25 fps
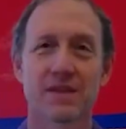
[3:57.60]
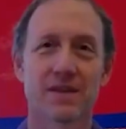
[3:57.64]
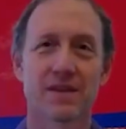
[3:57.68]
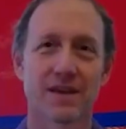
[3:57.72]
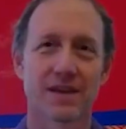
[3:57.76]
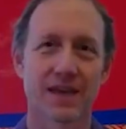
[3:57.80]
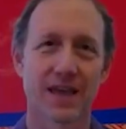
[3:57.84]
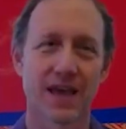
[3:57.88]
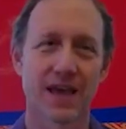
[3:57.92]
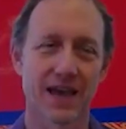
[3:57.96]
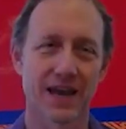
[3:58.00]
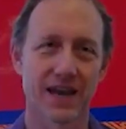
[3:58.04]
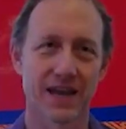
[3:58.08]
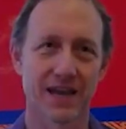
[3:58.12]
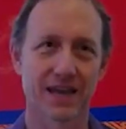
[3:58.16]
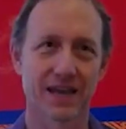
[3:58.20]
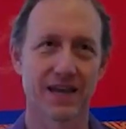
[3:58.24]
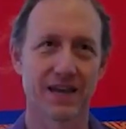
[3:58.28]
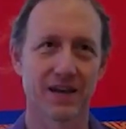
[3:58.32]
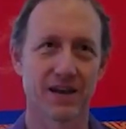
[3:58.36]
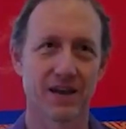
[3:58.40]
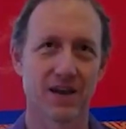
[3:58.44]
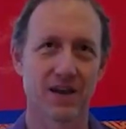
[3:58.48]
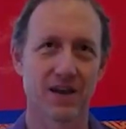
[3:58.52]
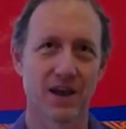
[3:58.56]
It can. It
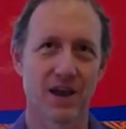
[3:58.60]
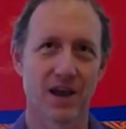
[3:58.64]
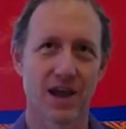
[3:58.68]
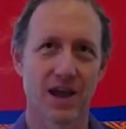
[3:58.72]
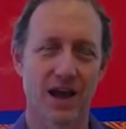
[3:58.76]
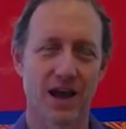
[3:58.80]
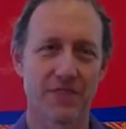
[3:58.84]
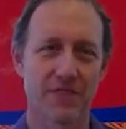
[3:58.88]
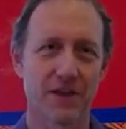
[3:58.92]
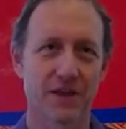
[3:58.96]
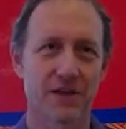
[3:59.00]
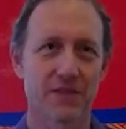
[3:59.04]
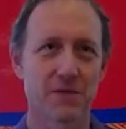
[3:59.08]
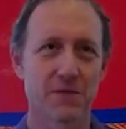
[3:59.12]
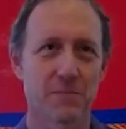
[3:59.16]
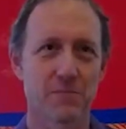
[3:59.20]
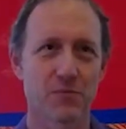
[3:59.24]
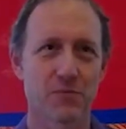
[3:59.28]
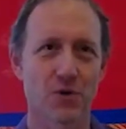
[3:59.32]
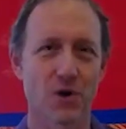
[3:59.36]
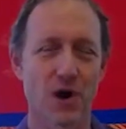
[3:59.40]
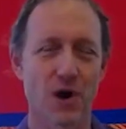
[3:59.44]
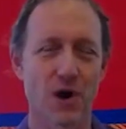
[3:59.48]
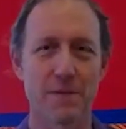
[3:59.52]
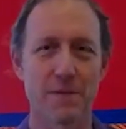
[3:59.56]
can. I think the
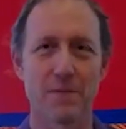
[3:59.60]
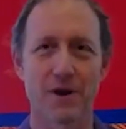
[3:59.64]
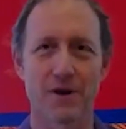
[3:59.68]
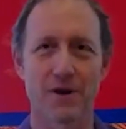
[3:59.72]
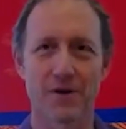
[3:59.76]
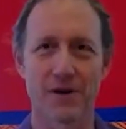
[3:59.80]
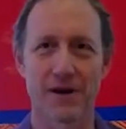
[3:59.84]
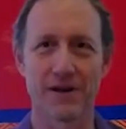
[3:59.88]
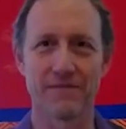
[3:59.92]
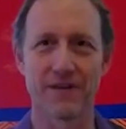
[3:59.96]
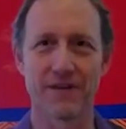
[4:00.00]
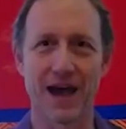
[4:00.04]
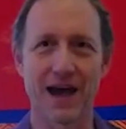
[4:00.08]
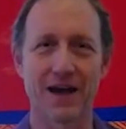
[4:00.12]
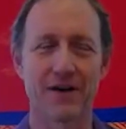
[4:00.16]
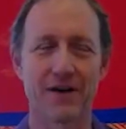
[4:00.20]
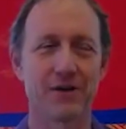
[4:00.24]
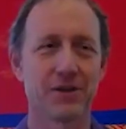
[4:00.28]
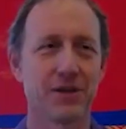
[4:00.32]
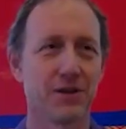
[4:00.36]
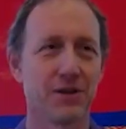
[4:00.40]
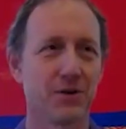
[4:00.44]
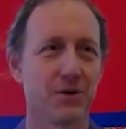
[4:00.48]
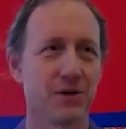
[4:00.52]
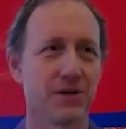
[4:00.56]
primary
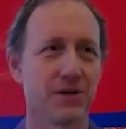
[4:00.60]
value